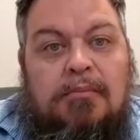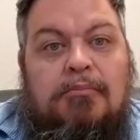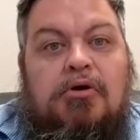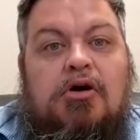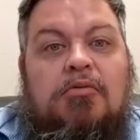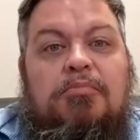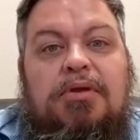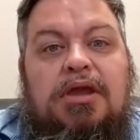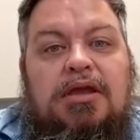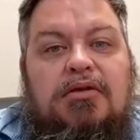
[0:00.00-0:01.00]
Part
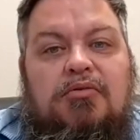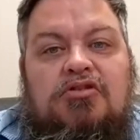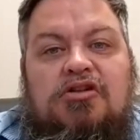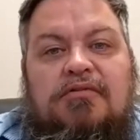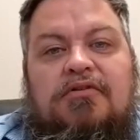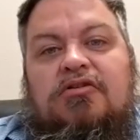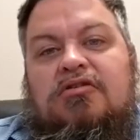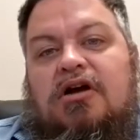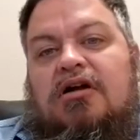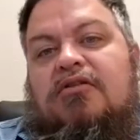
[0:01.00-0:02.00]
B, which covers your
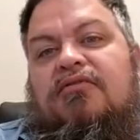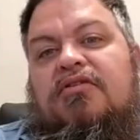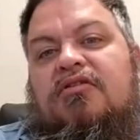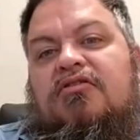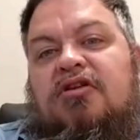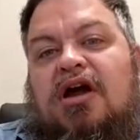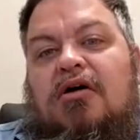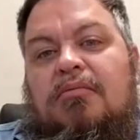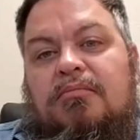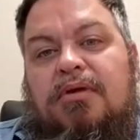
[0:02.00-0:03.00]
doctor visits, your
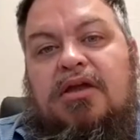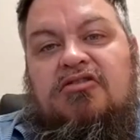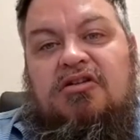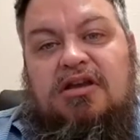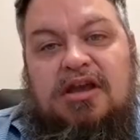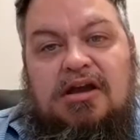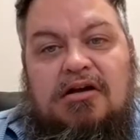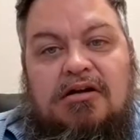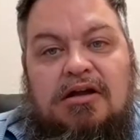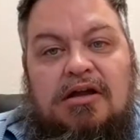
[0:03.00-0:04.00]
outpatient
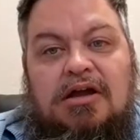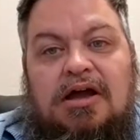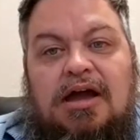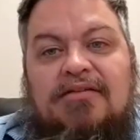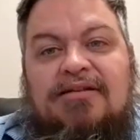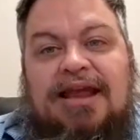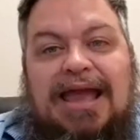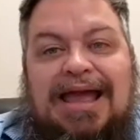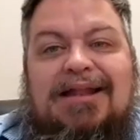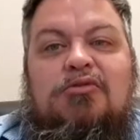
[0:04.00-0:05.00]
care, has an
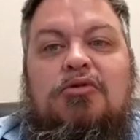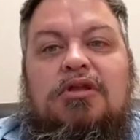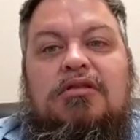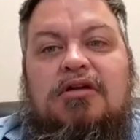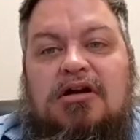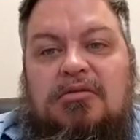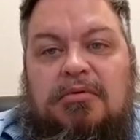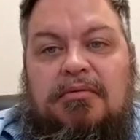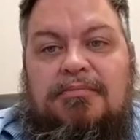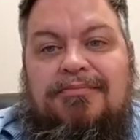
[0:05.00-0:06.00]
annual
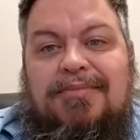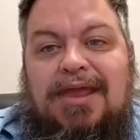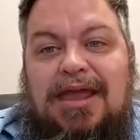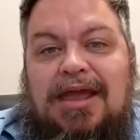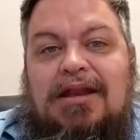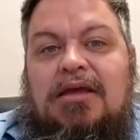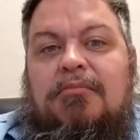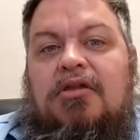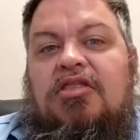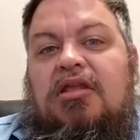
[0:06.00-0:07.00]
deductible and a
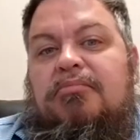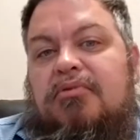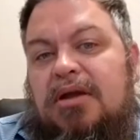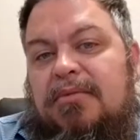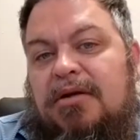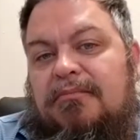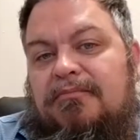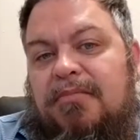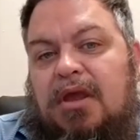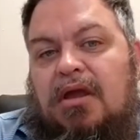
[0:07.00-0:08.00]
monthly premium.
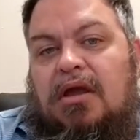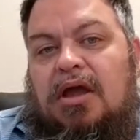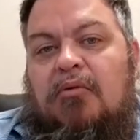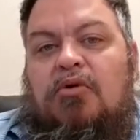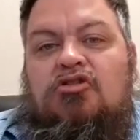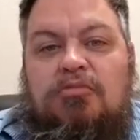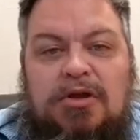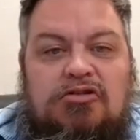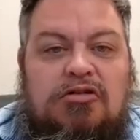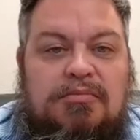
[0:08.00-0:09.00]
And once you
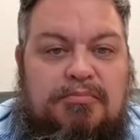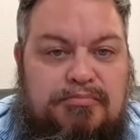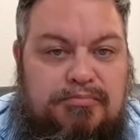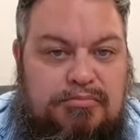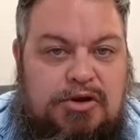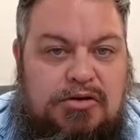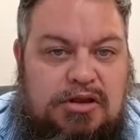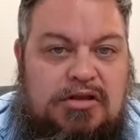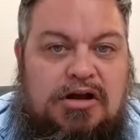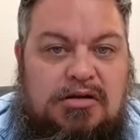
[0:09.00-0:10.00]
meet your
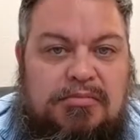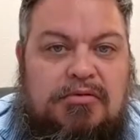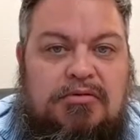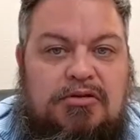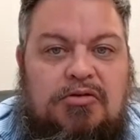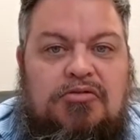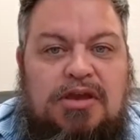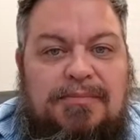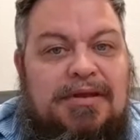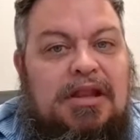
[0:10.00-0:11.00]
deductible, you
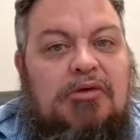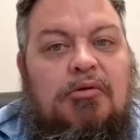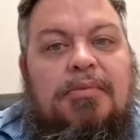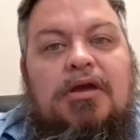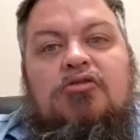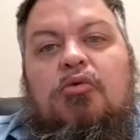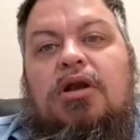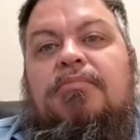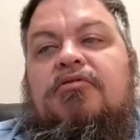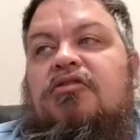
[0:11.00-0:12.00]
typically will pay
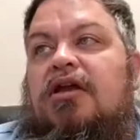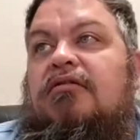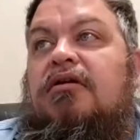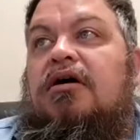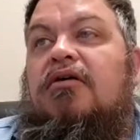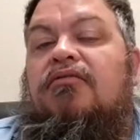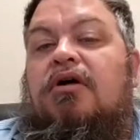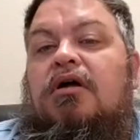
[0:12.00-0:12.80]
20% of